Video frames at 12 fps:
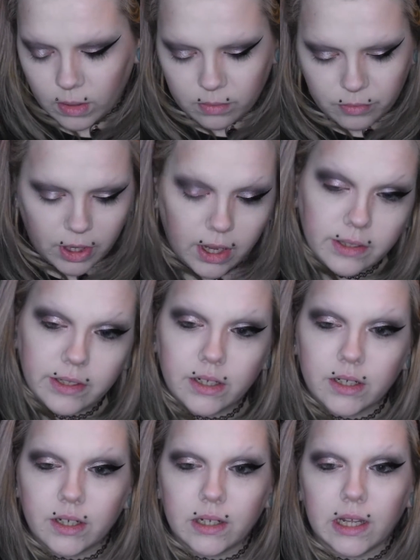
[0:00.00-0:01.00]
Eyeliner
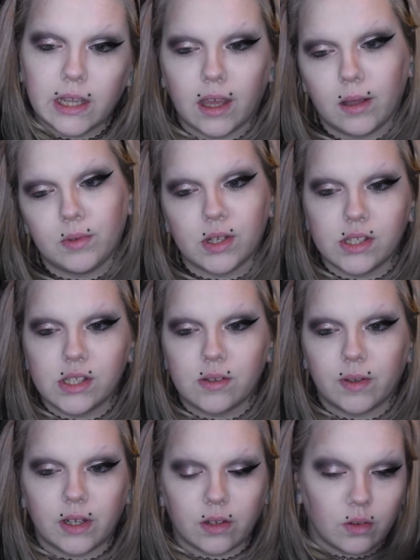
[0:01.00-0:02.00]
today, I'm just doing a
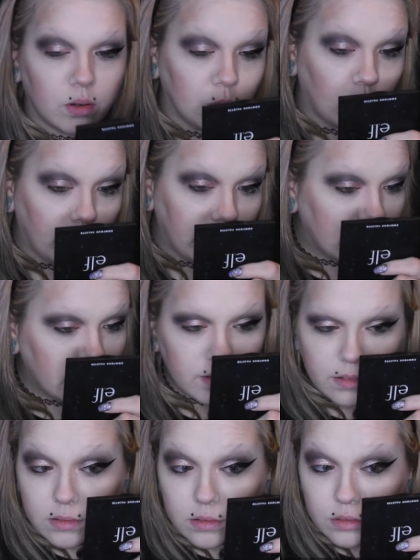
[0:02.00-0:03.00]
normal wing.
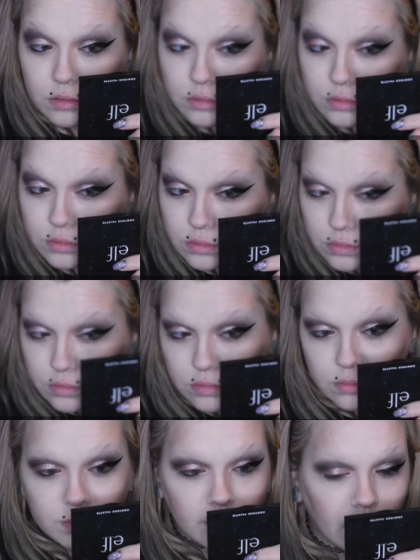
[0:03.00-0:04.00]

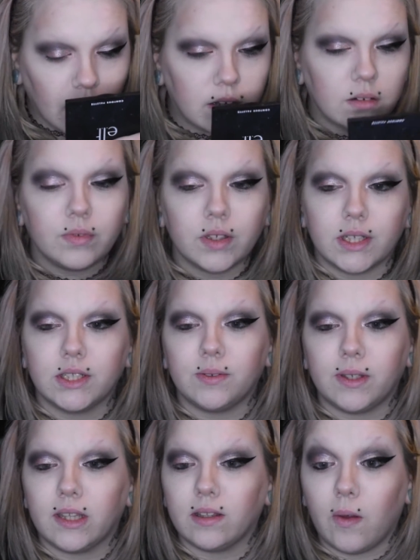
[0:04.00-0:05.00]
I don't feel like doing the
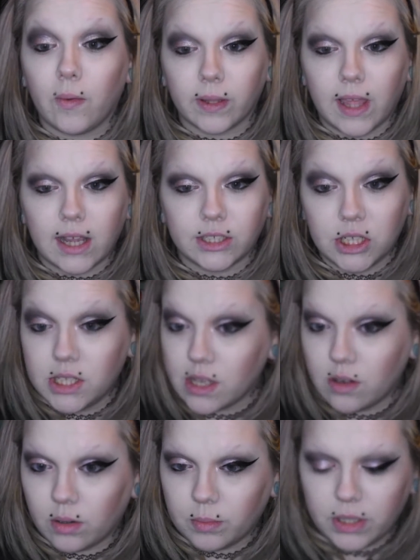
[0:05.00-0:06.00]
lower lashes I
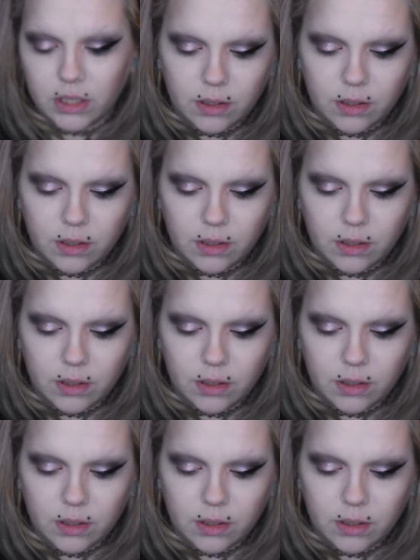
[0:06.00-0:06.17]
normally do.